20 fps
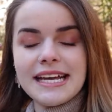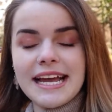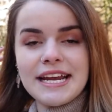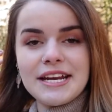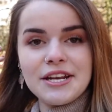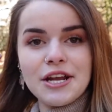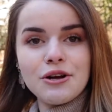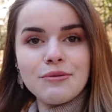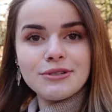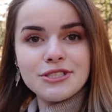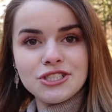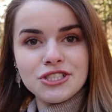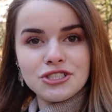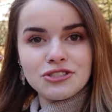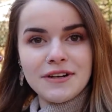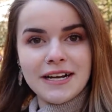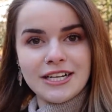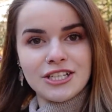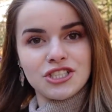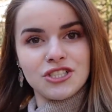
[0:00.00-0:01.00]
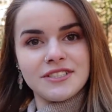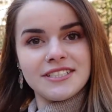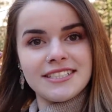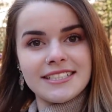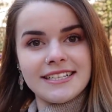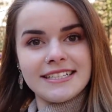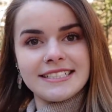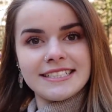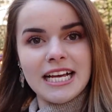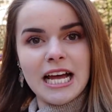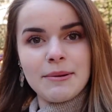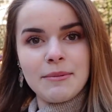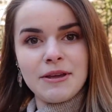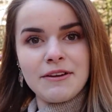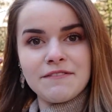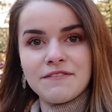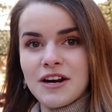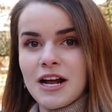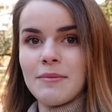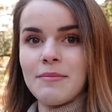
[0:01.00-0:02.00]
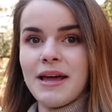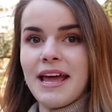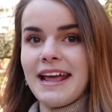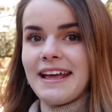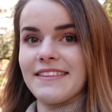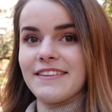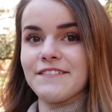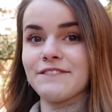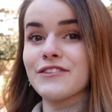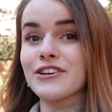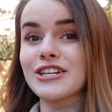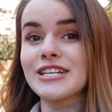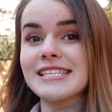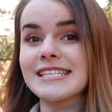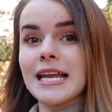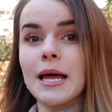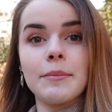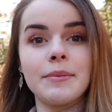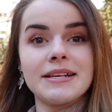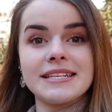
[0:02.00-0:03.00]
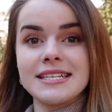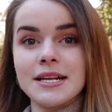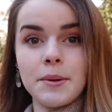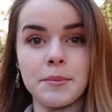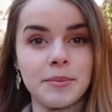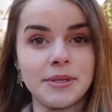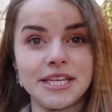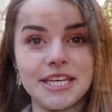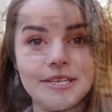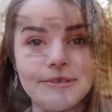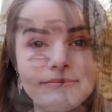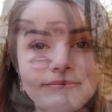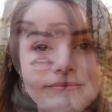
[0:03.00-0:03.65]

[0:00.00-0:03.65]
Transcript: I know which direction the sun is coming from, and the first step is complete.